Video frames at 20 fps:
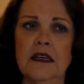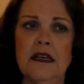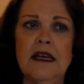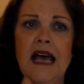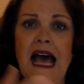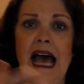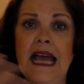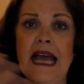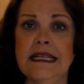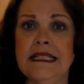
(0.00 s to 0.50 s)

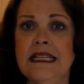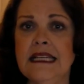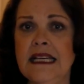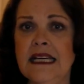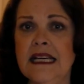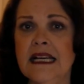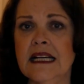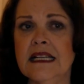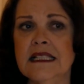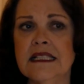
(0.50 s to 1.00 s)

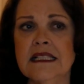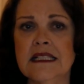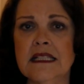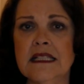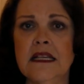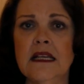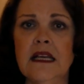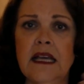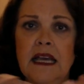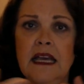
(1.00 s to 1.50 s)
ideas.
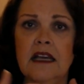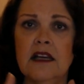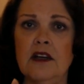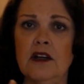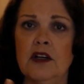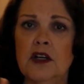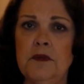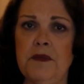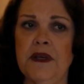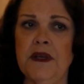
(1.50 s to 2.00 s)
It
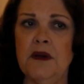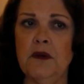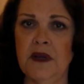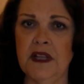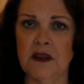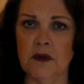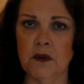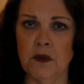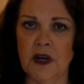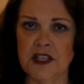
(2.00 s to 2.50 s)
could be
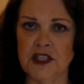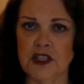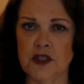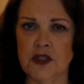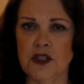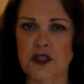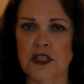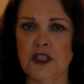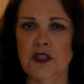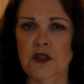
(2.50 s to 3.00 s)
with what you
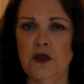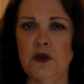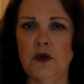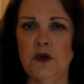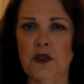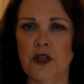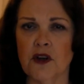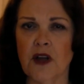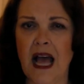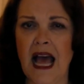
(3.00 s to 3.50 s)
do,
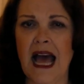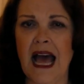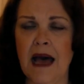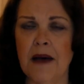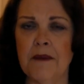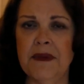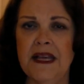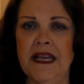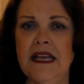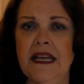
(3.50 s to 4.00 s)
your
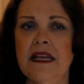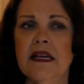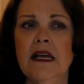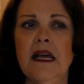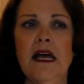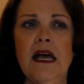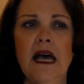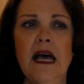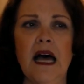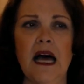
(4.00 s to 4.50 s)
hobby.
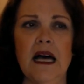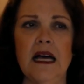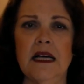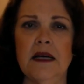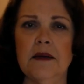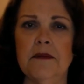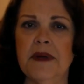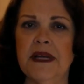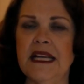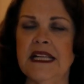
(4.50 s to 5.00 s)

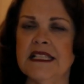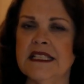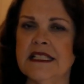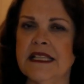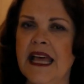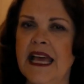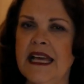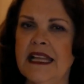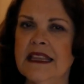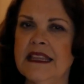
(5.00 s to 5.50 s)
But it's
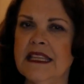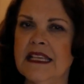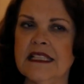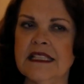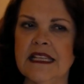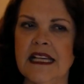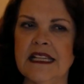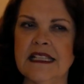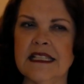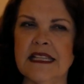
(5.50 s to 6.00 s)
like
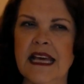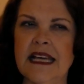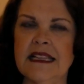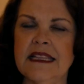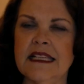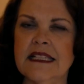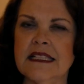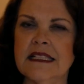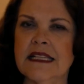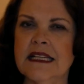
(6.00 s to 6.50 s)
this
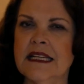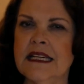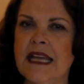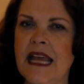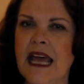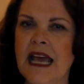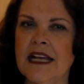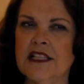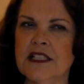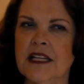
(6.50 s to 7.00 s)

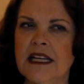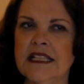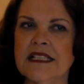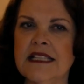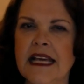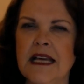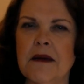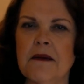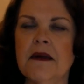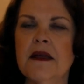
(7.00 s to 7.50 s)
connection. It's
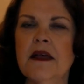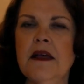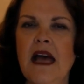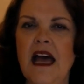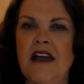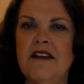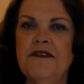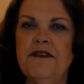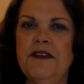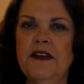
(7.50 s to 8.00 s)
like
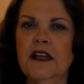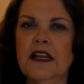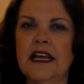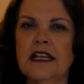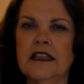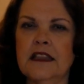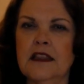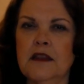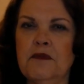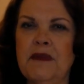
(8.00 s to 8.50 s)
I feel
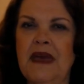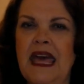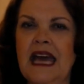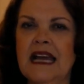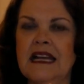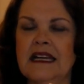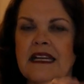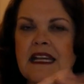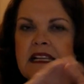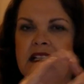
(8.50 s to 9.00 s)
like the
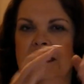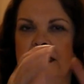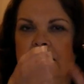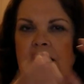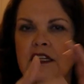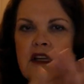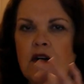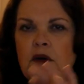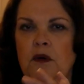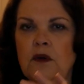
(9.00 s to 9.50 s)
magnets,
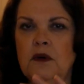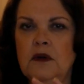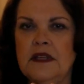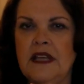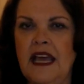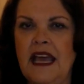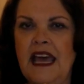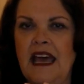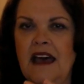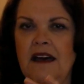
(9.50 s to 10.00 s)
you know,
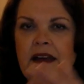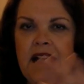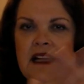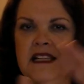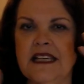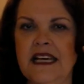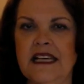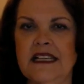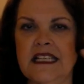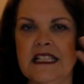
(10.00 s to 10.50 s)
they have, it's
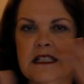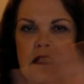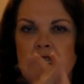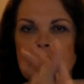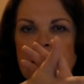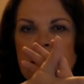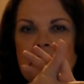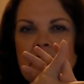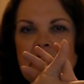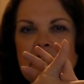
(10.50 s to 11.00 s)
like
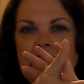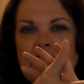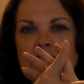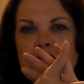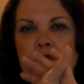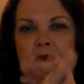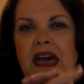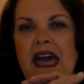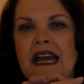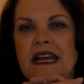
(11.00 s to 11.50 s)
this
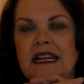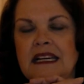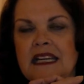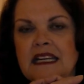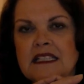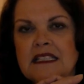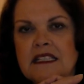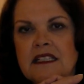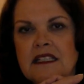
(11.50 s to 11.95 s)
magnet.